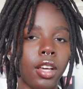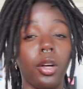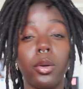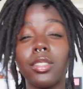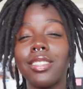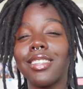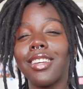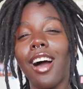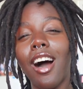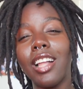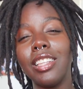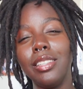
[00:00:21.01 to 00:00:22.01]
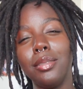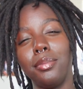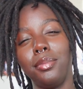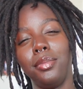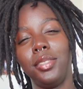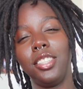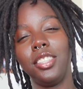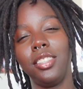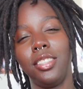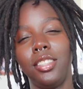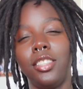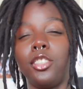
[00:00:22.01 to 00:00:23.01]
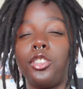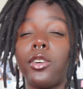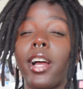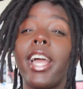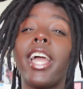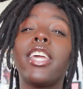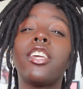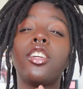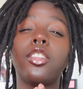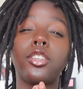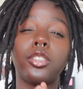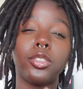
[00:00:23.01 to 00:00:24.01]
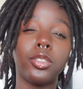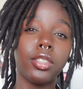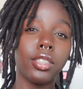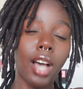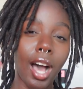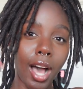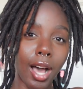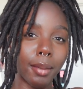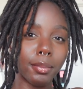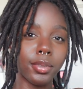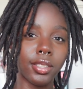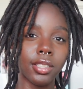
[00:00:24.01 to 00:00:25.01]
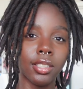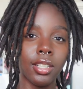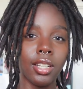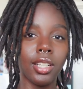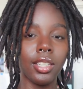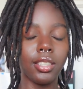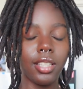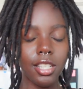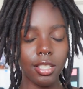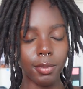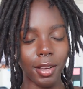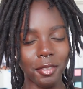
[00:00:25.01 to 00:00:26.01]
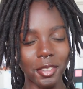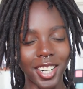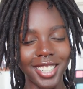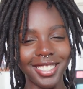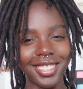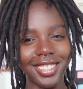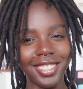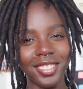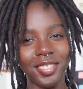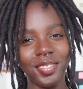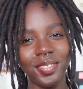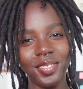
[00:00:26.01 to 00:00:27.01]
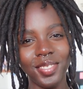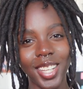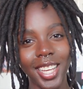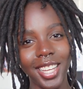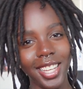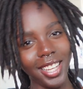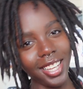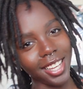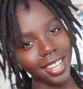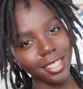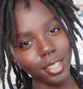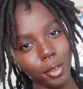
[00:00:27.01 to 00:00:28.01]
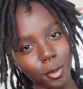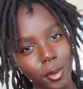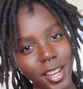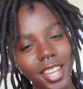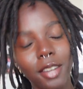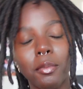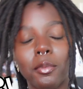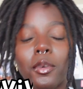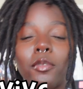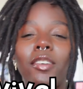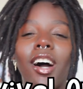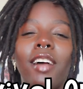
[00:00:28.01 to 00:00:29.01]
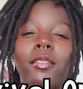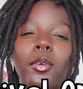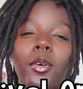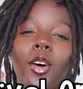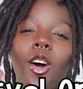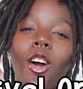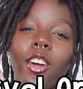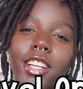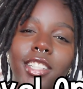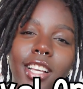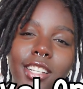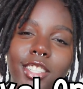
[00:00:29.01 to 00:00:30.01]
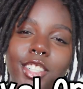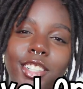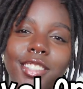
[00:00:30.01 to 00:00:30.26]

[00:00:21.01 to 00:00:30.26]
Notice the columns, the triangular tops. This, my friend, is Greek Revival architecture.